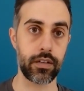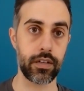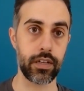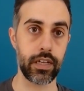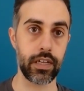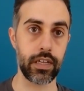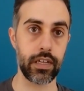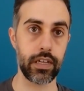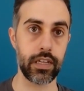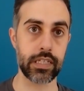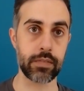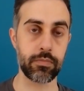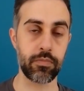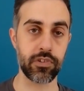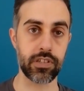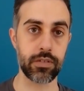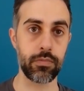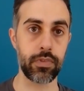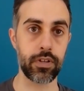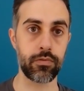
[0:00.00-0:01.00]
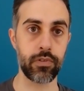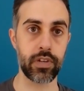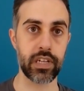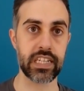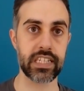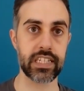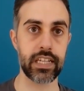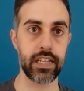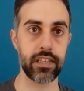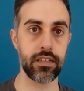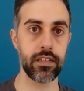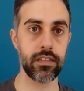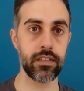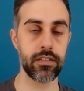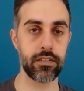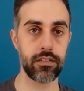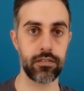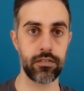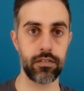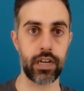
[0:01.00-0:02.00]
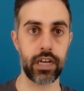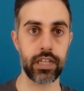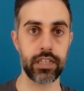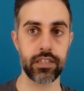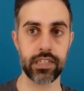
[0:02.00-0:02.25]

it's possible to extend it, add